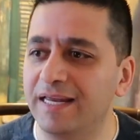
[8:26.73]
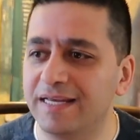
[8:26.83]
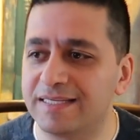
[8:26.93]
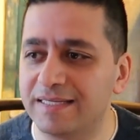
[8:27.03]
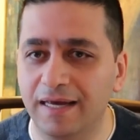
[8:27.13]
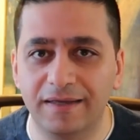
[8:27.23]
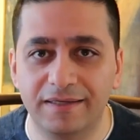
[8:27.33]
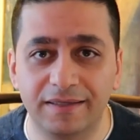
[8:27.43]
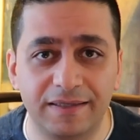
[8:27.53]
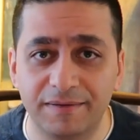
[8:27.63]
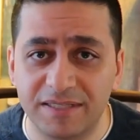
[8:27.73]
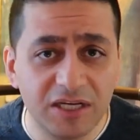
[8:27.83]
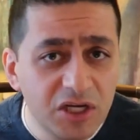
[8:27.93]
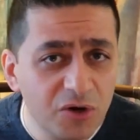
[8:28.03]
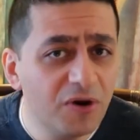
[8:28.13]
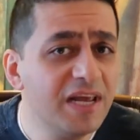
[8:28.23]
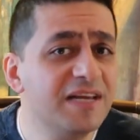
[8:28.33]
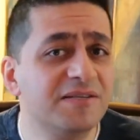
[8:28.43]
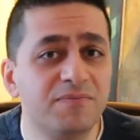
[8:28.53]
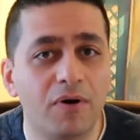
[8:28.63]
and it's the
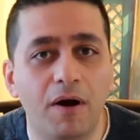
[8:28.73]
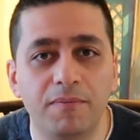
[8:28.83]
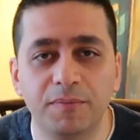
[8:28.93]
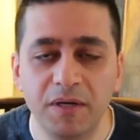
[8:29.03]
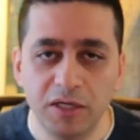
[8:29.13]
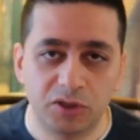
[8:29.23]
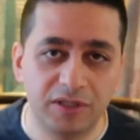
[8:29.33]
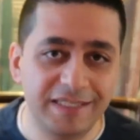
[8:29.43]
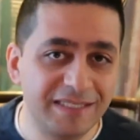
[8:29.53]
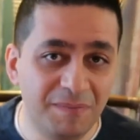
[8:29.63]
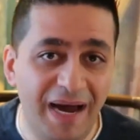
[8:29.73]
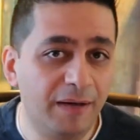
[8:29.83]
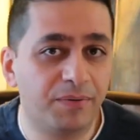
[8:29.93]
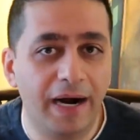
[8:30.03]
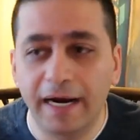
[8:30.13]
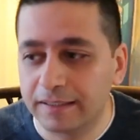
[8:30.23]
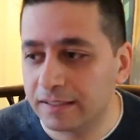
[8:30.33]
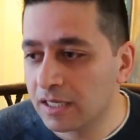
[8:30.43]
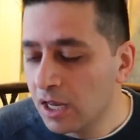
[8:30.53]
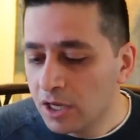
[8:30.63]
security is a problem. So this is a bad
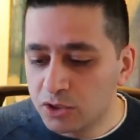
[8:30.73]
practice.